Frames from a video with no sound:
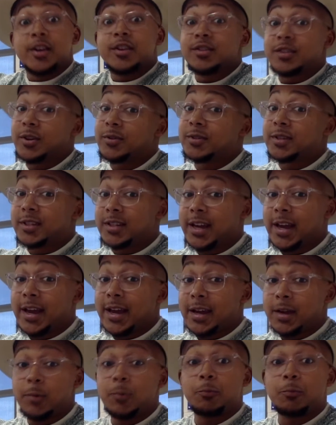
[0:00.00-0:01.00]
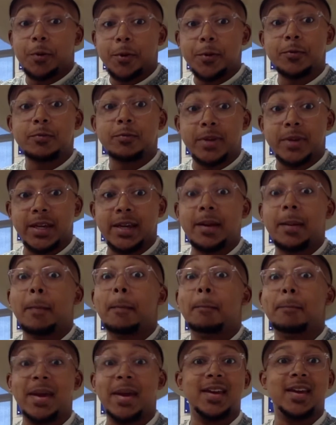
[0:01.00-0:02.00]
So today, we'll be
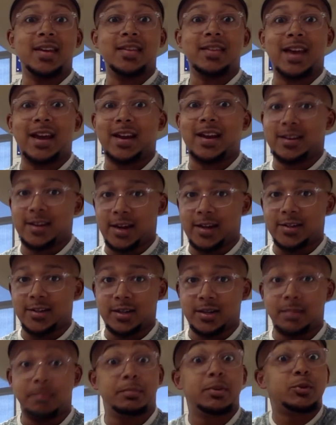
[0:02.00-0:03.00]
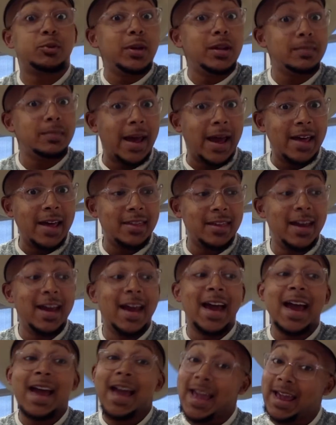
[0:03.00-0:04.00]
making that connection between math
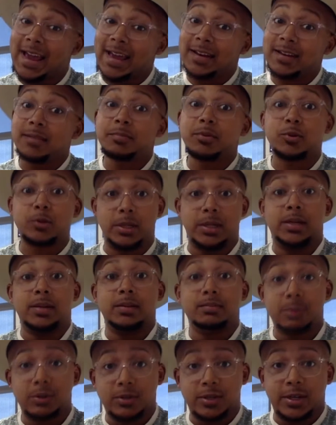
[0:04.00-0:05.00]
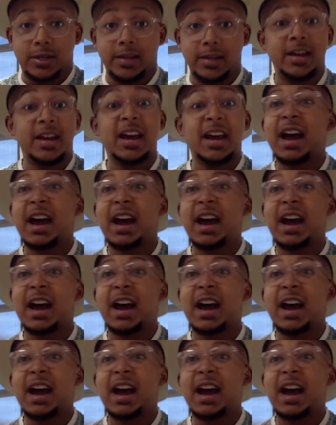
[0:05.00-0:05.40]
and between music.